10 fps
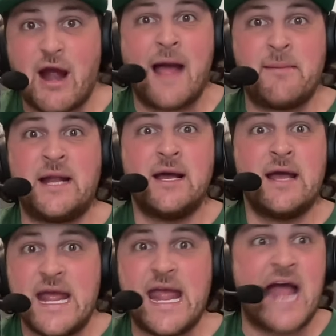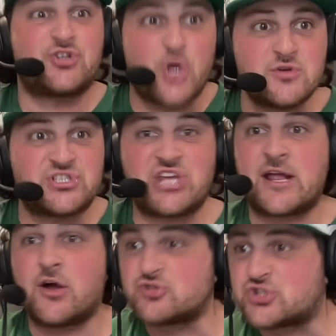right? I mean, he had two
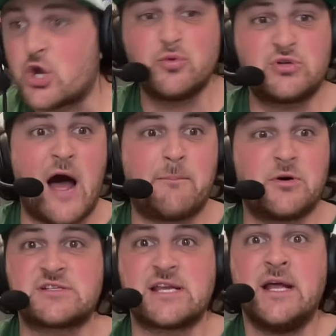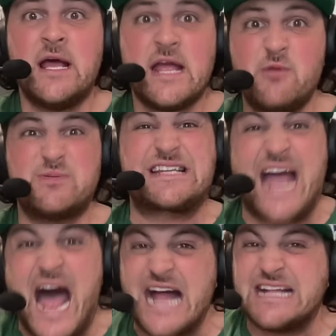singles, two doubles, and he was
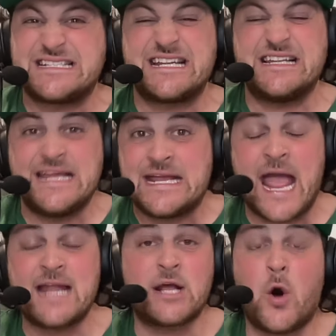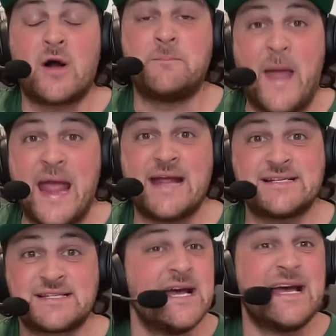constantly getting on
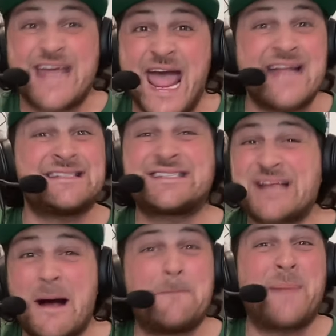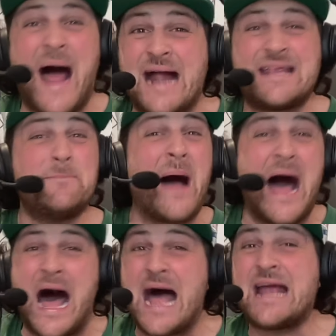base. Can somebody
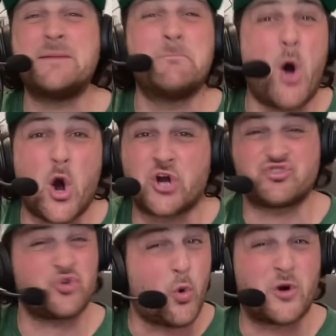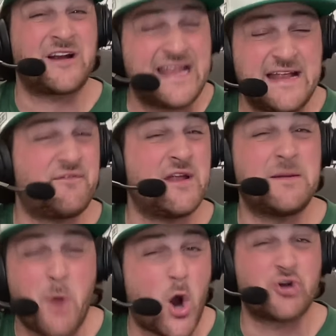behind Marsh or
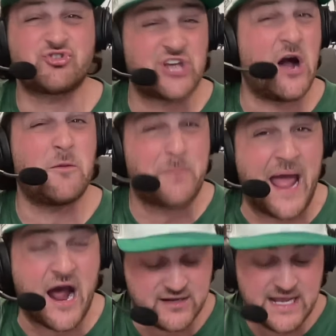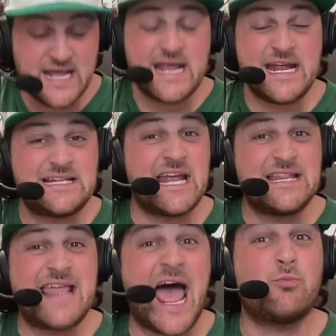even Marsh help out? He
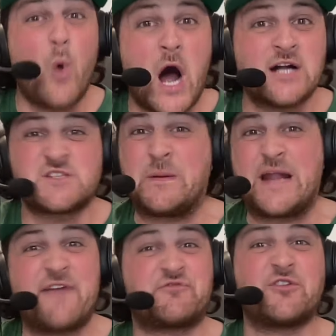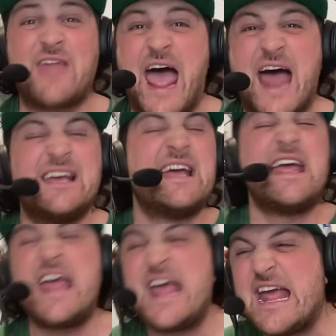did that once, but after that,
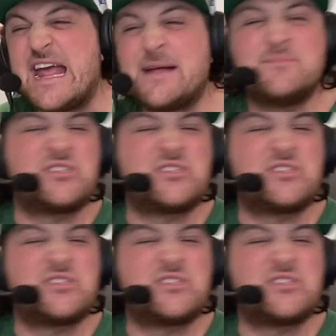him,